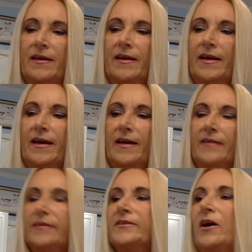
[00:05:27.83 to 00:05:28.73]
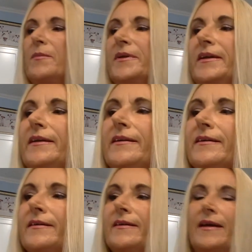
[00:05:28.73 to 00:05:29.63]
and Dominique.
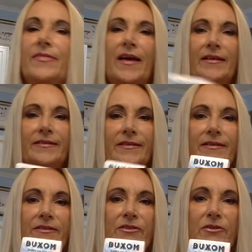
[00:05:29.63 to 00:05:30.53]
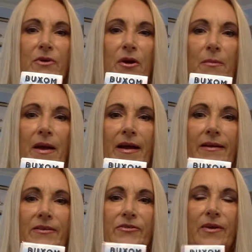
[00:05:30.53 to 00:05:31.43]
And that's this duo
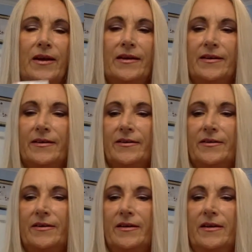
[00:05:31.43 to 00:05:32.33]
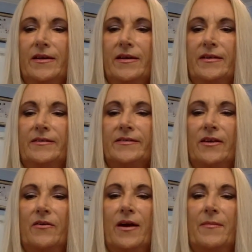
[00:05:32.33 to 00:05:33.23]
package right here.
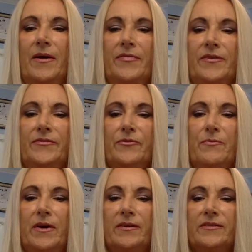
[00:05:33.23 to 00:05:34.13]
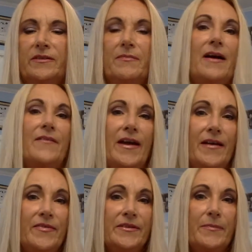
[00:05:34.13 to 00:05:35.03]
So I bought this from Buxom. I've had
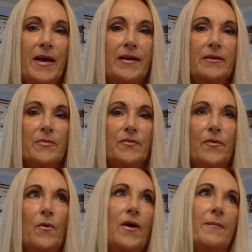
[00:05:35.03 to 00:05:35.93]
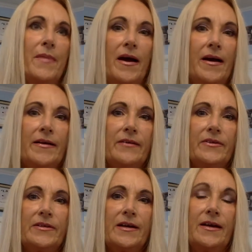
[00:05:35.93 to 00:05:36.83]
this packet before. I buy it every
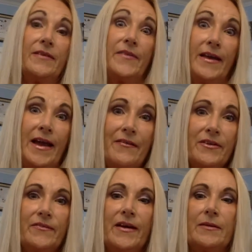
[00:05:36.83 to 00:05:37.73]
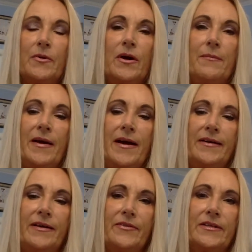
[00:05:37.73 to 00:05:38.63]
time. If they have it available, I buy it
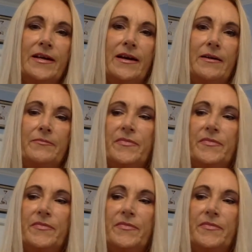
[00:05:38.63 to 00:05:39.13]
every time